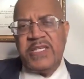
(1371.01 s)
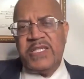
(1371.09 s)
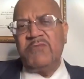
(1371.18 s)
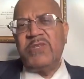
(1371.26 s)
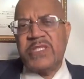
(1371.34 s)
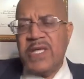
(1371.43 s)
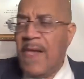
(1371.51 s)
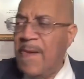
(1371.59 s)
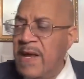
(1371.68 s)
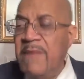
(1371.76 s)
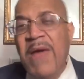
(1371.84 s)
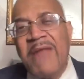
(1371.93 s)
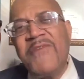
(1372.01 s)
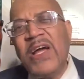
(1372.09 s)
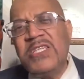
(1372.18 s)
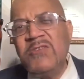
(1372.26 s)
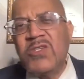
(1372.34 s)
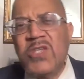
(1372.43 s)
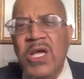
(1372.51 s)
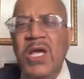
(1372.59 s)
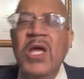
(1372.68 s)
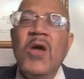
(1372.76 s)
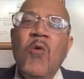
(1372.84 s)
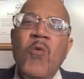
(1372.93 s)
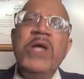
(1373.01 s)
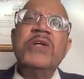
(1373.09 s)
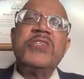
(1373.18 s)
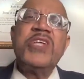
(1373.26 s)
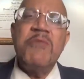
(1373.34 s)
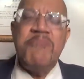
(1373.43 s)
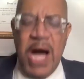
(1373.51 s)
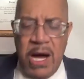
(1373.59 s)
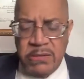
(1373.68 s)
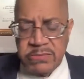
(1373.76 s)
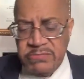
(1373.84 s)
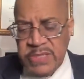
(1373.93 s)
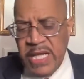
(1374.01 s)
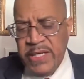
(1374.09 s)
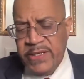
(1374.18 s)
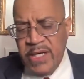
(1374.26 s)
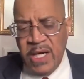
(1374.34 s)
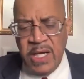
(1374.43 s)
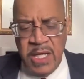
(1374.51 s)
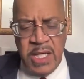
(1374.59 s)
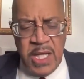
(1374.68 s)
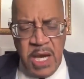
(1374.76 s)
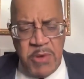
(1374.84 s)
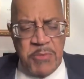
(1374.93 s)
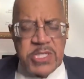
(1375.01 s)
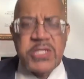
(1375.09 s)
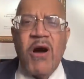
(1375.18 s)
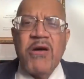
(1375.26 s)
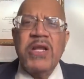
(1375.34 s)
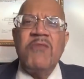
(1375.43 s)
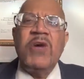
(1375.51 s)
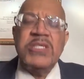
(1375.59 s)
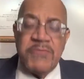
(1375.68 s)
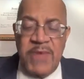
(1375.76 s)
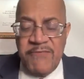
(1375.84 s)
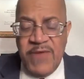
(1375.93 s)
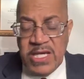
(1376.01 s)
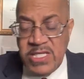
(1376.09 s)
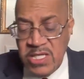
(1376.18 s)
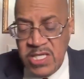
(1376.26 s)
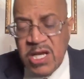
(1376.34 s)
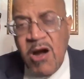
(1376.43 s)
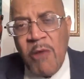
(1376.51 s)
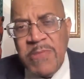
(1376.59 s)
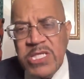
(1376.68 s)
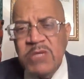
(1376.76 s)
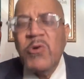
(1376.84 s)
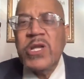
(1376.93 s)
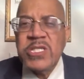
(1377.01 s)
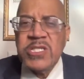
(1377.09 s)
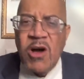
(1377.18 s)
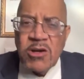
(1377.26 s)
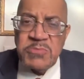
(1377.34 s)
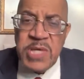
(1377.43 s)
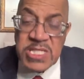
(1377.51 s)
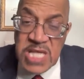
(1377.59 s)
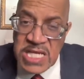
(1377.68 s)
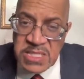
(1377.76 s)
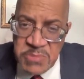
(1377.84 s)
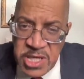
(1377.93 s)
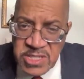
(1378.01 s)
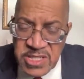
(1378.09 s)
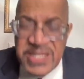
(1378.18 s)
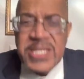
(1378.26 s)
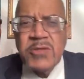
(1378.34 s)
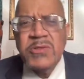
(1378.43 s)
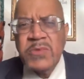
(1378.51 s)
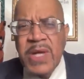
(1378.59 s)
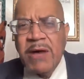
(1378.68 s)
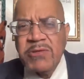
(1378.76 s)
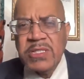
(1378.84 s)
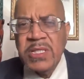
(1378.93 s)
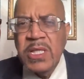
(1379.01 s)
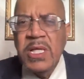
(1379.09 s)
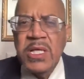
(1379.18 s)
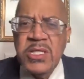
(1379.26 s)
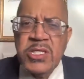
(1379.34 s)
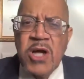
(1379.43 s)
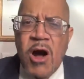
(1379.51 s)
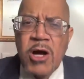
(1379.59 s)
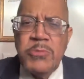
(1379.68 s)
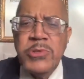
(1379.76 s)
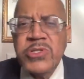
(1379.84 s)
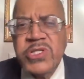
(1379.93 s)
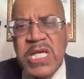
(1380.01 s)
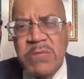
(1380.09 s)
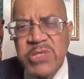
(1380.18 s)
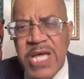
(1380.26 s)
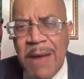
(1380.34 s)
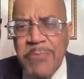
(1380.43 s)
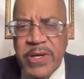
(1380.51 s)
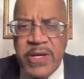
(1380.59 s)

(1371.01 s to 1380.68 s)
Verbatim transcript: She was, uh, matter of fact, she was wheelchair bound. And uh, remember talking to her once. Matter of fact, she called me. She wanted to talk to me as, as a minister. And this was when I was the Chicago Bulls team chaplain.